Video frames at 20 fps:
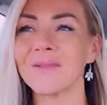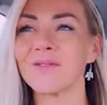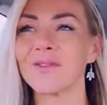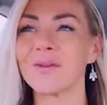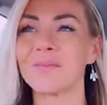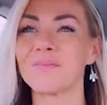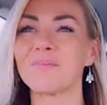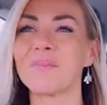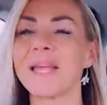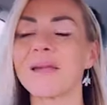
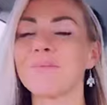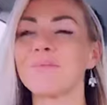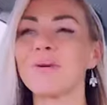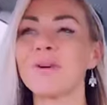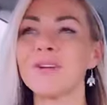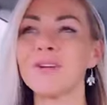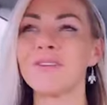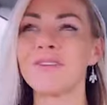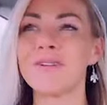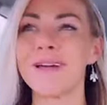So
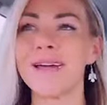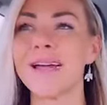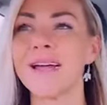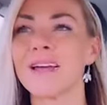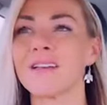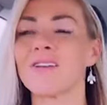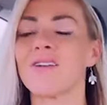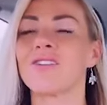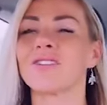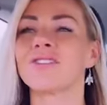
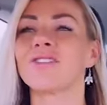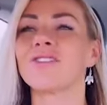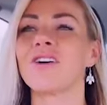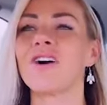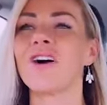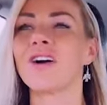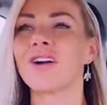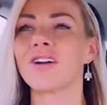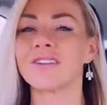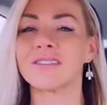anyway,
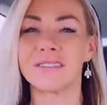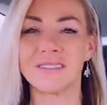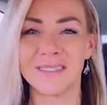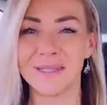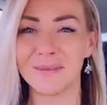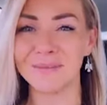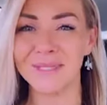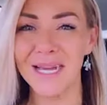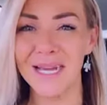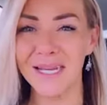
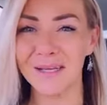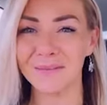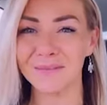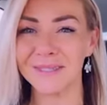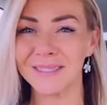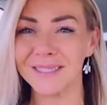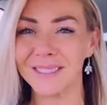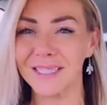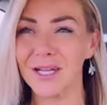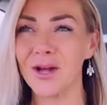
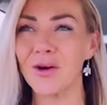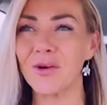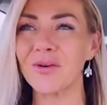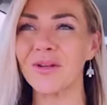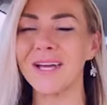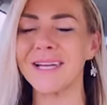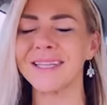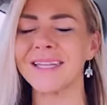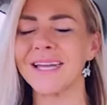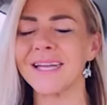um, when you
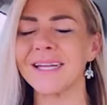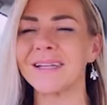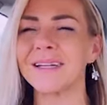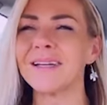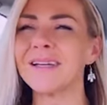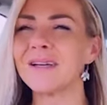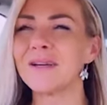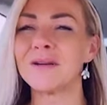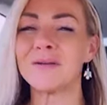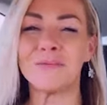start
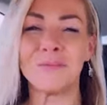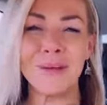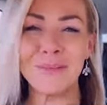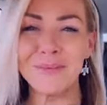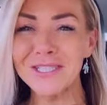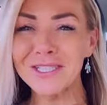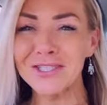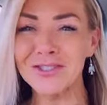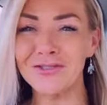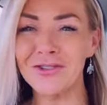seeing your
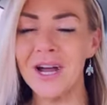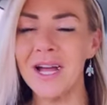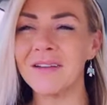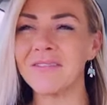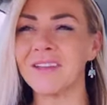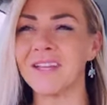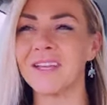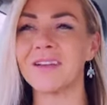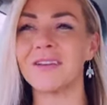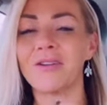enough, this is
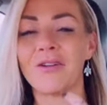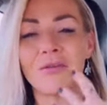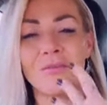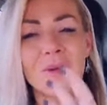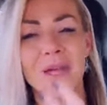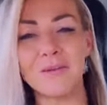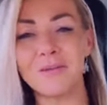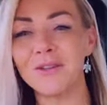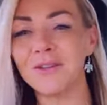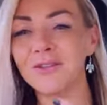like the, this
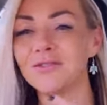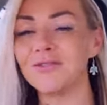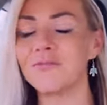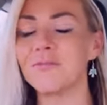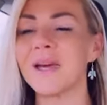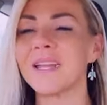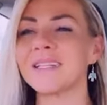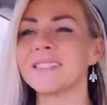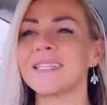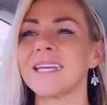is the
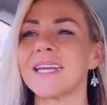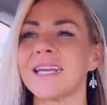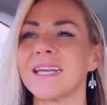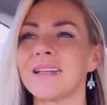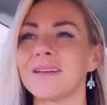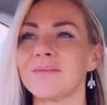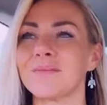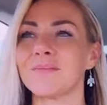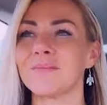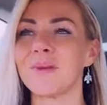tricky
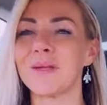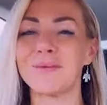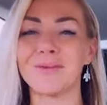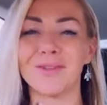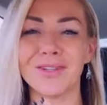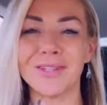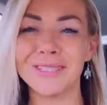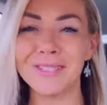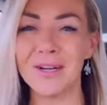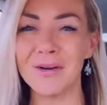part.
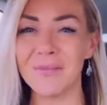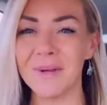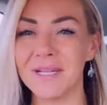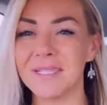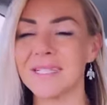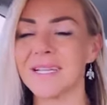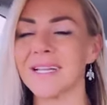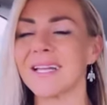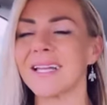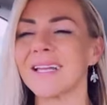
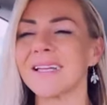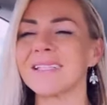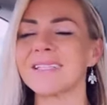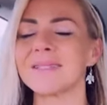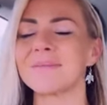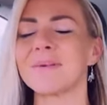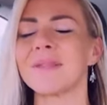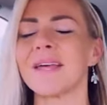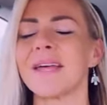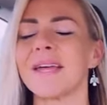It's like
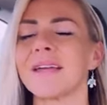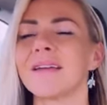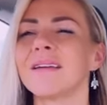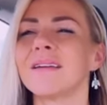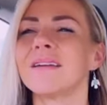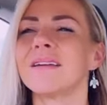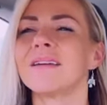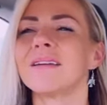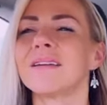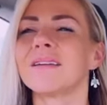everyone's
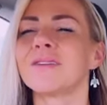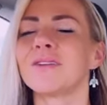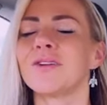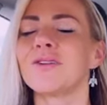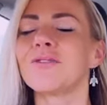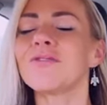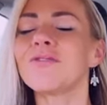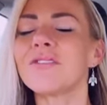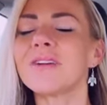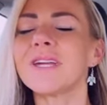afraid to
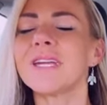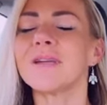do that.